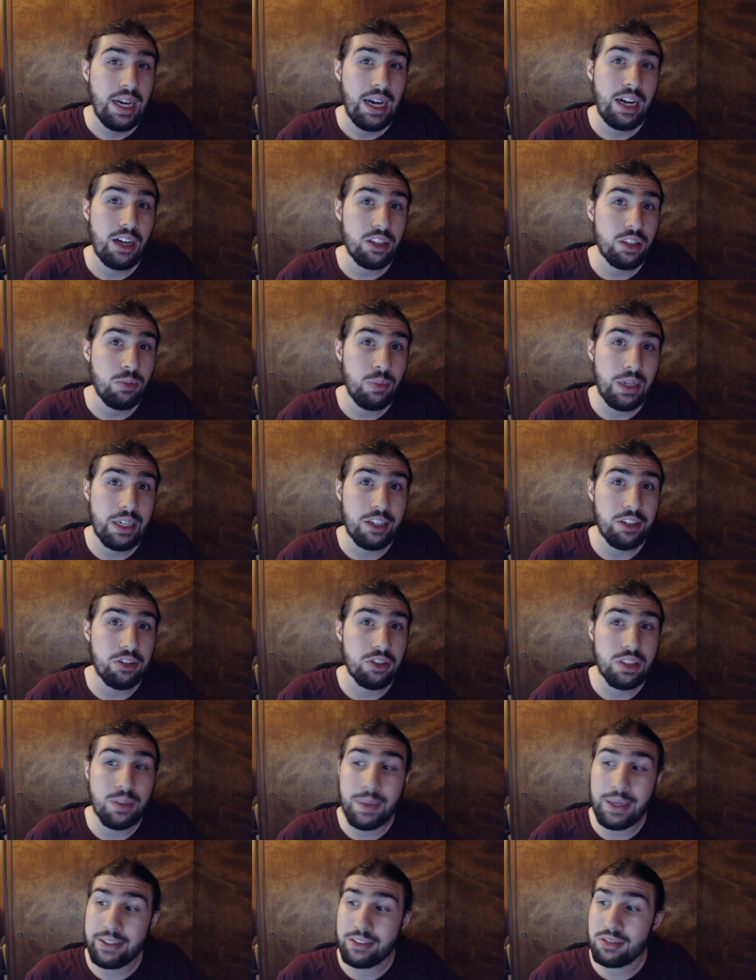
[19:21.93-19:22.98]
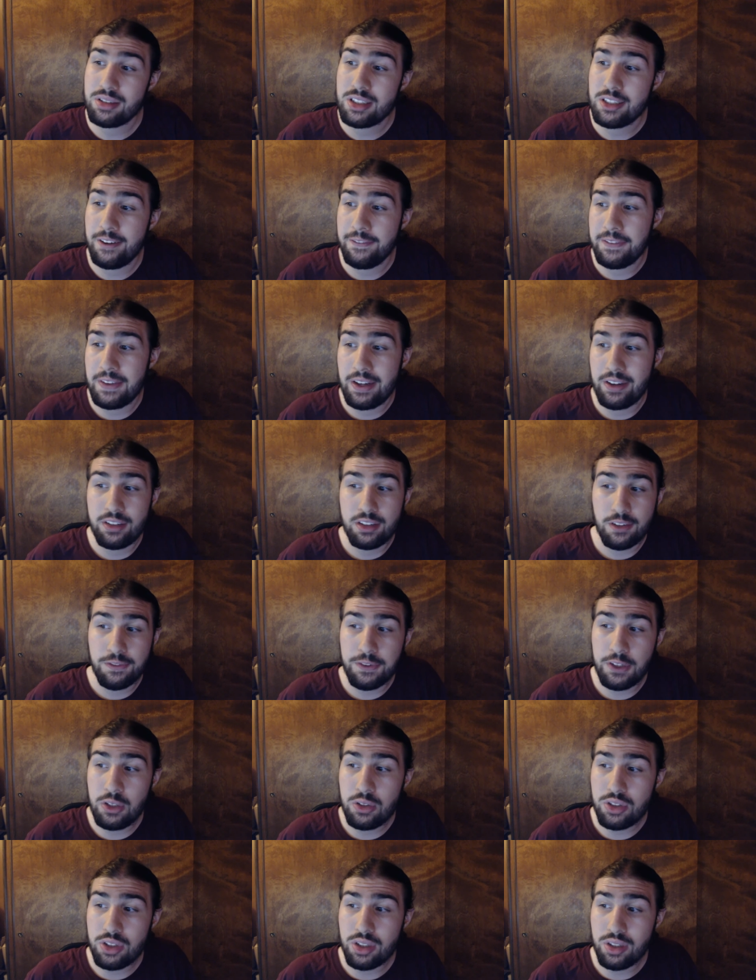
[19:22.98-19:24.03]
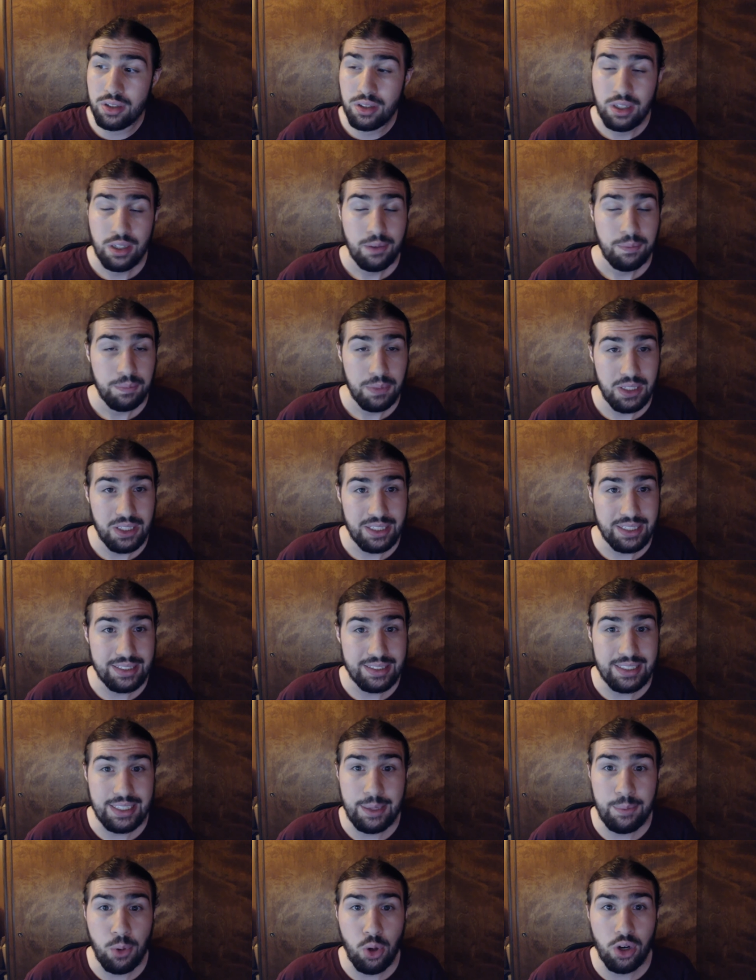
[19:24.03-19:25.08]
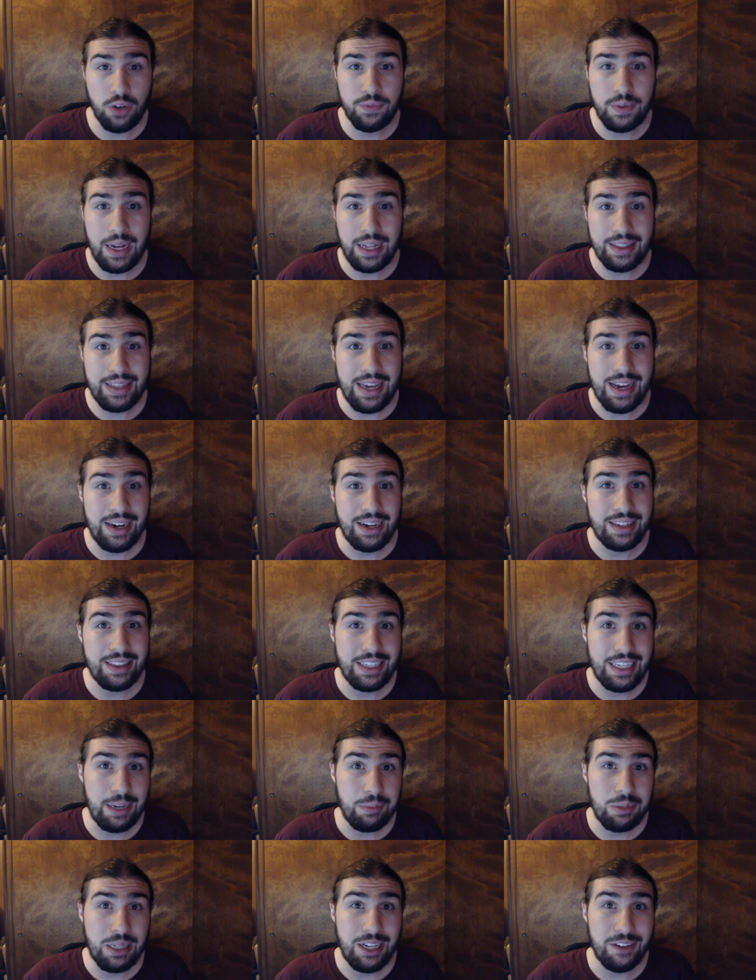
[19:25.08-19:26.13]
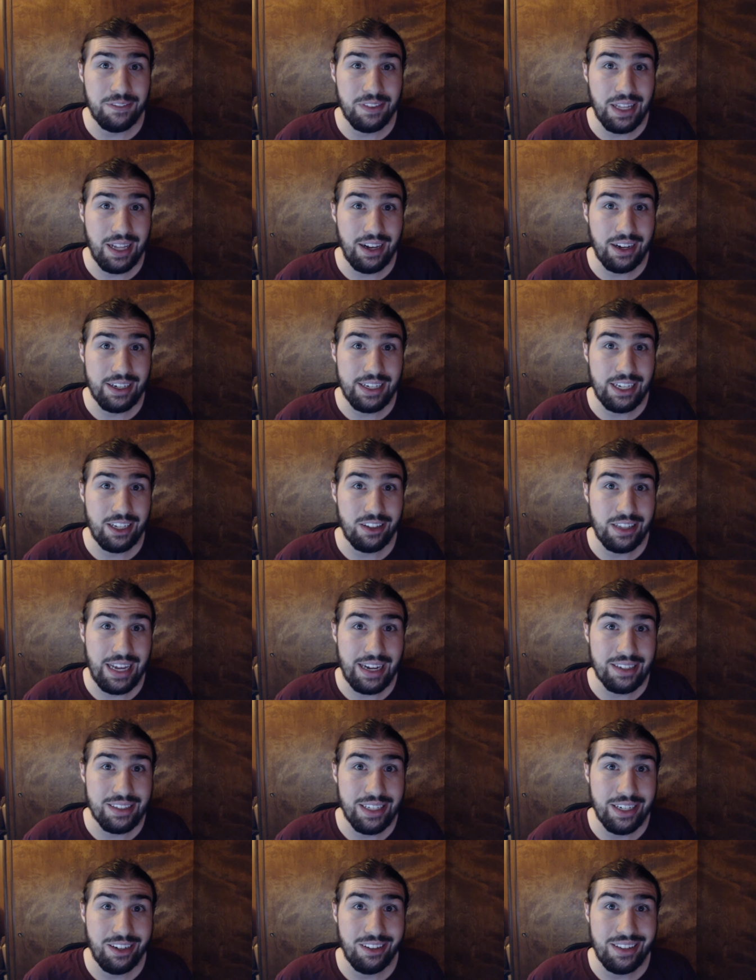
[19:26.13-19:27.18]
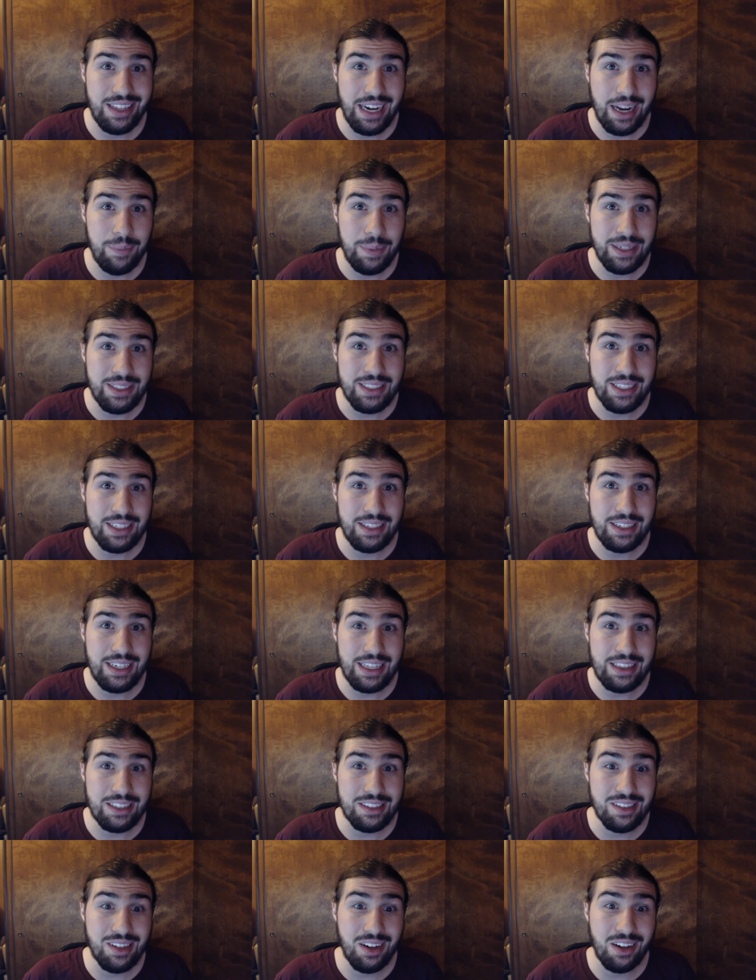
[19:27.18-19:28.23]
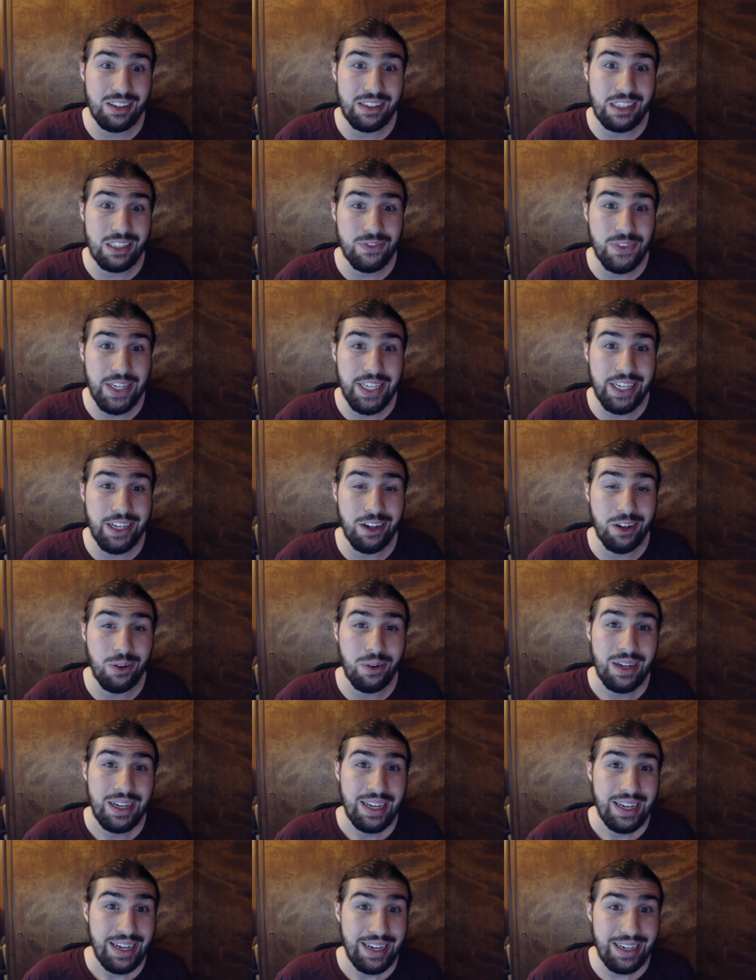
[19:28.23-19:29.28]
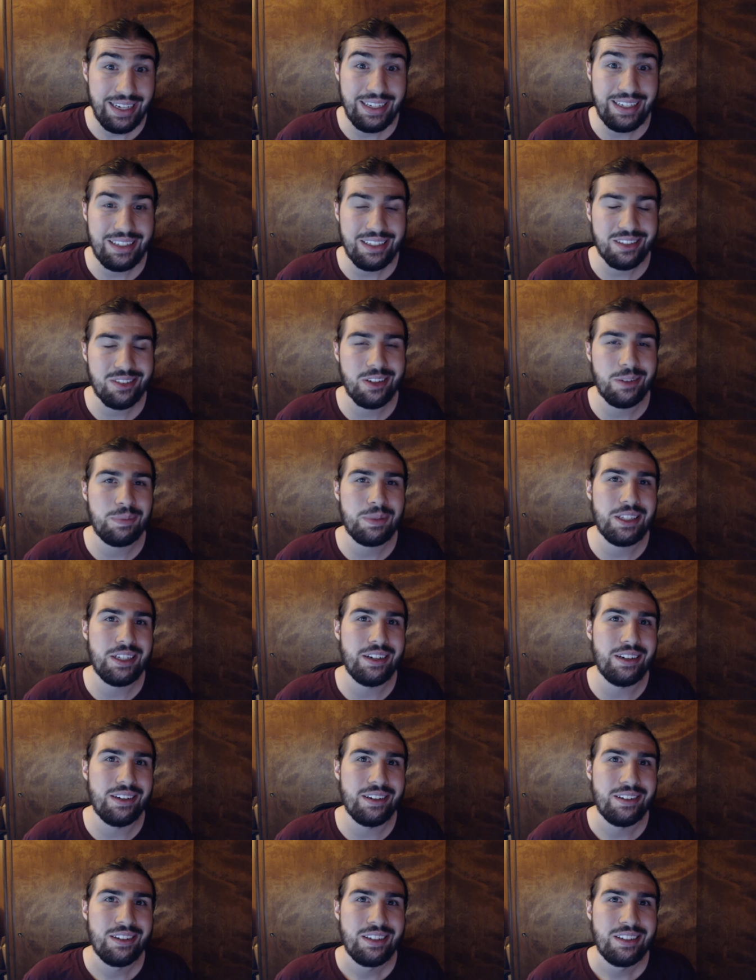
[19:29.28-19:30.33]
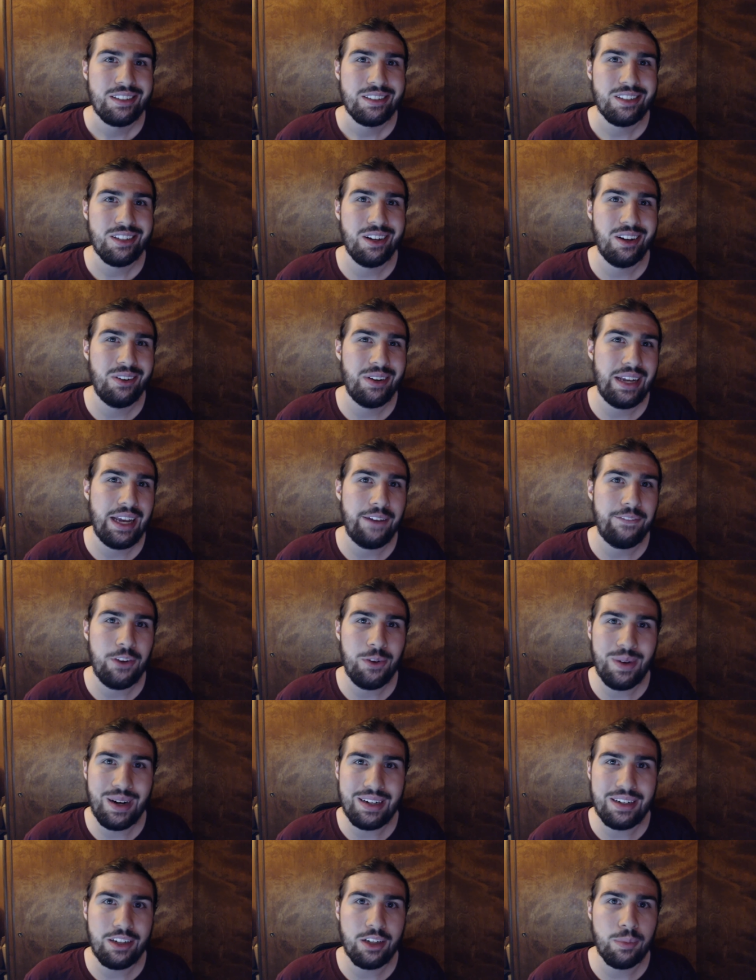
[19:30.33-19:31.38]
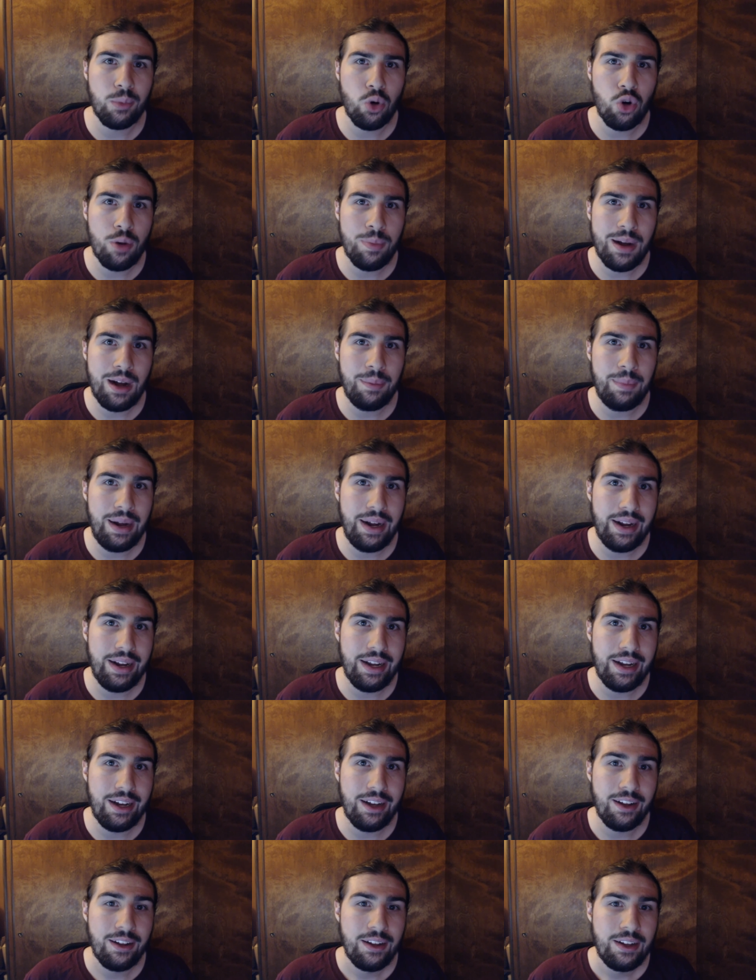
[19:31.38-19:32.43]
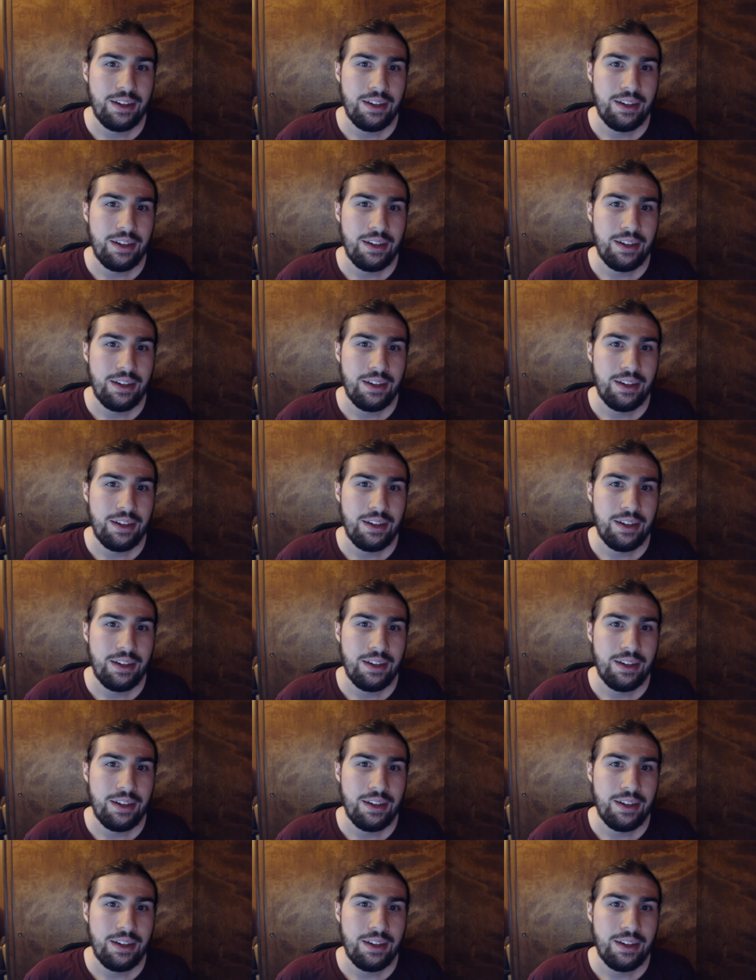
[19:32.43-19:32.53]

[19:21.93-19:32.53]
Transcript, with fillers: I also want to do some other stuff there on the future, but you can see more about that in the update vlog on that channel that I mentioned at the start of this video in the description. So yeah, if you want to hear more about my uh,